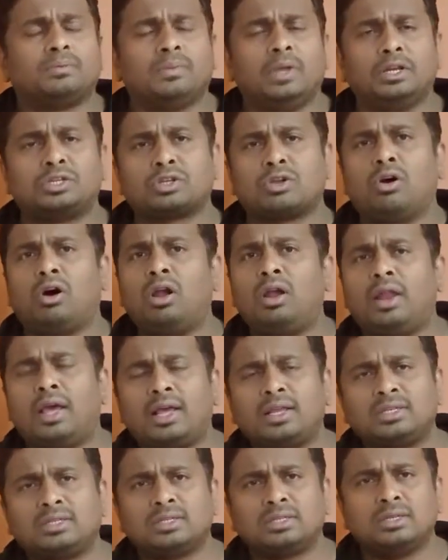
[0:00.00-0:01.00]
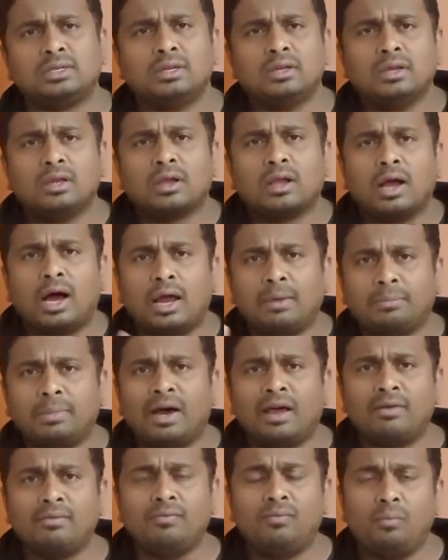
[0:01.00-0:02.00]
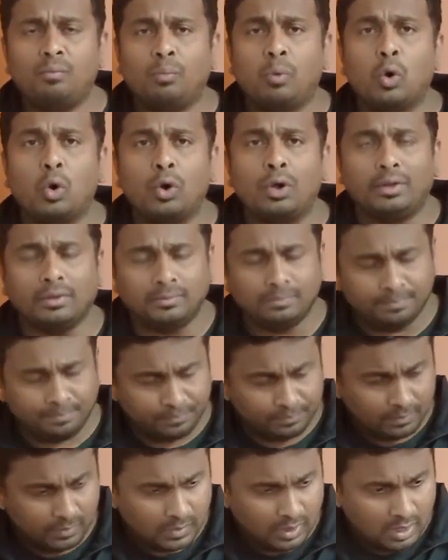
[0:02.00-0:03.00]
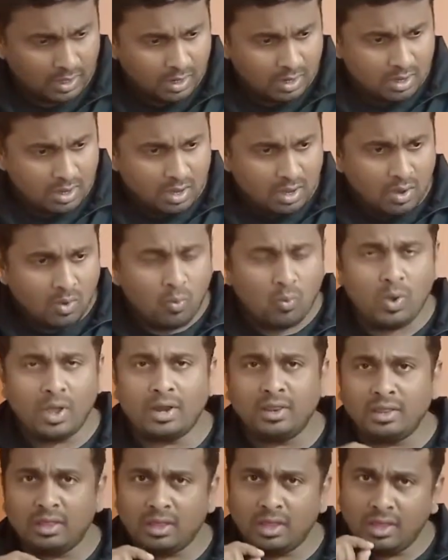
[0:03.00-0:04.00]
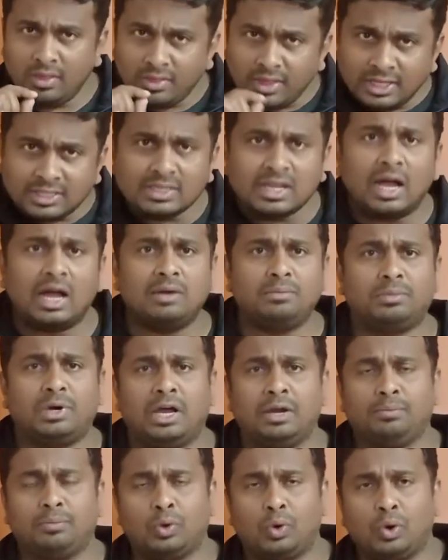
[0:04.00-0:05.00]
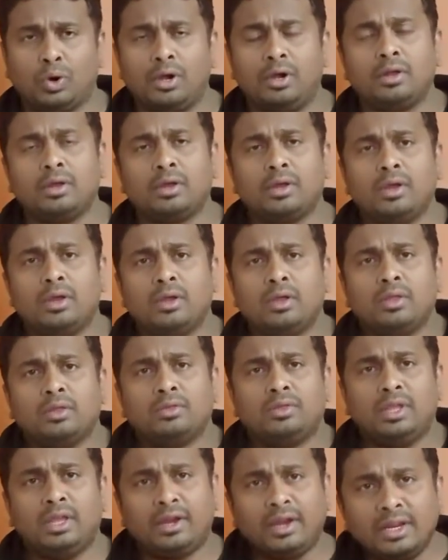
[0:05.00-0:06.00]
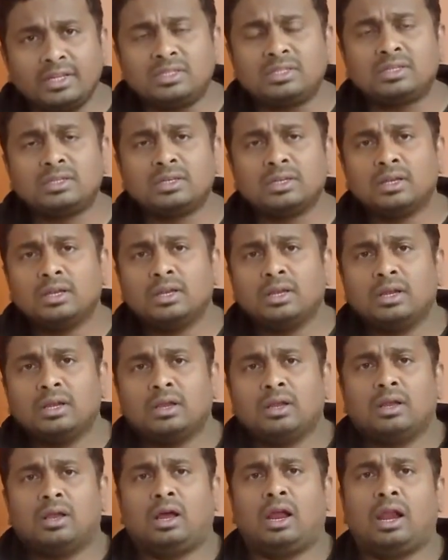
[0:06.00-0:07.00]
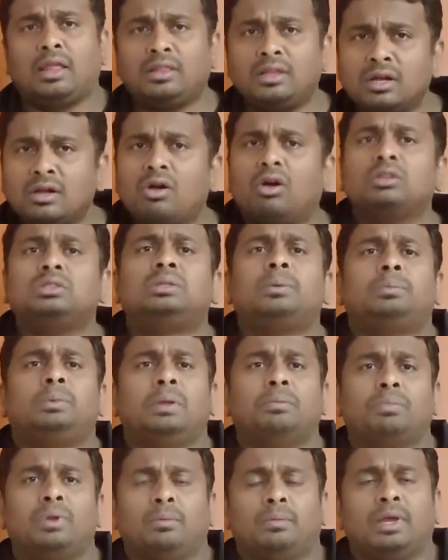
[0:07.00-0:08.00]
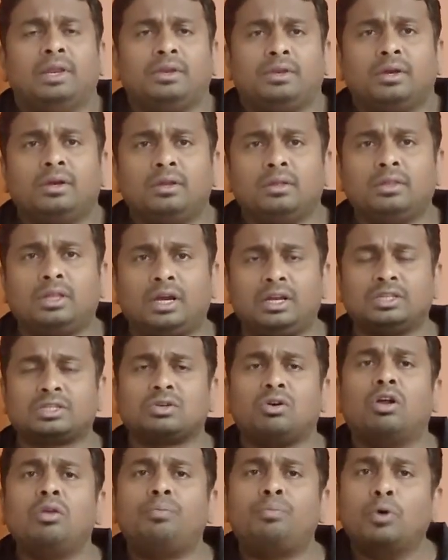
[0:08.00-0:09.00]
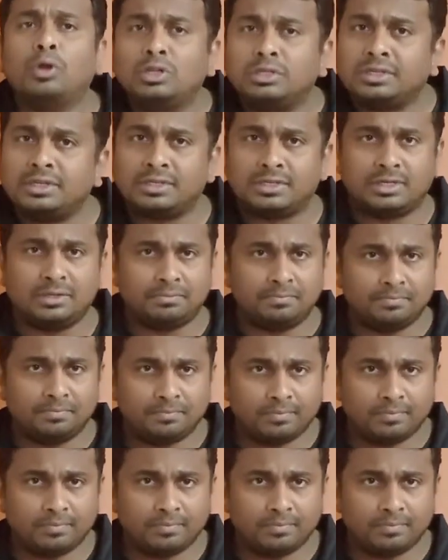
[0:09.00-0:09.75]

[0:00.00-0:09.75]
It's called as Kanban board. Where in this Kanban board, there is another concept implemented that is called pull system.